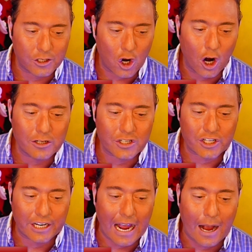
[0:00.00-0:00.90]
then it's hard
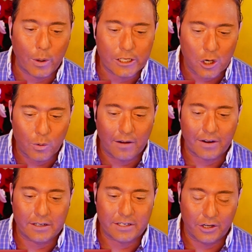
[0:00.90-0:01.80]
to see how we don't
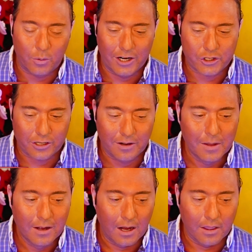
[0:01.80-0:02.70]
have a
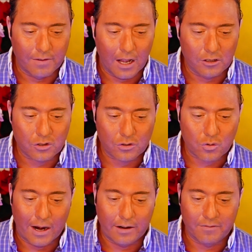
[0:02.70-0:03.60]
continuation of the
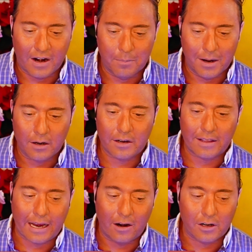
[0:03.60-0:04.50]
volatile trading environment
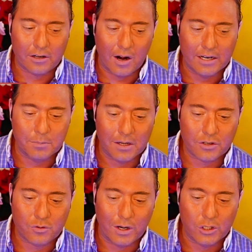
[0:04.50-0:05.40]
that characterized
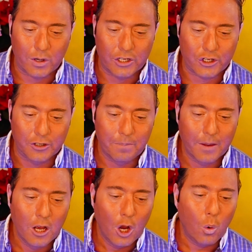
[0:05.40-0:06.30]
much of
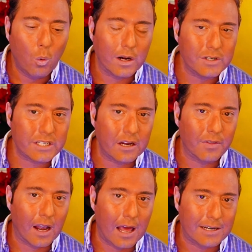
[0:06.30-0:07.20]
2022. What do we
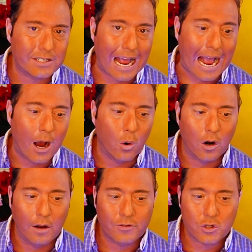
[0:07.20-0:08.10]
see in the last
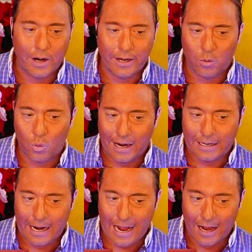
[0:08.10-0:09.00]
hour of trading
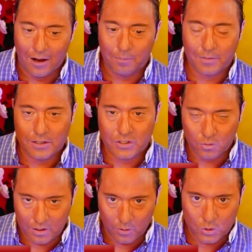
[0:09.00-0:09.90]
right now?
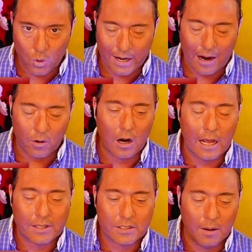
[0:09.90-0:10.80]
Because there is 1
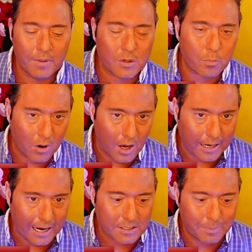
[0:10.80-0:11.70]
hour at the time of this
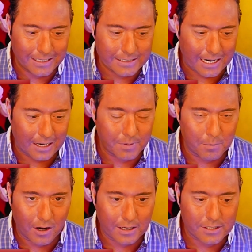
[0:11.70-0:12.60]
broadcast being
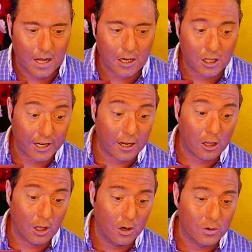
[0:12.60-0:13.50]
taped. The market is not
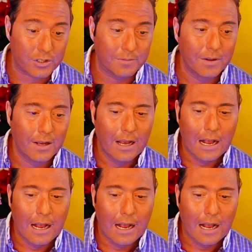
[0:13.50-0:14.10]
yet closed.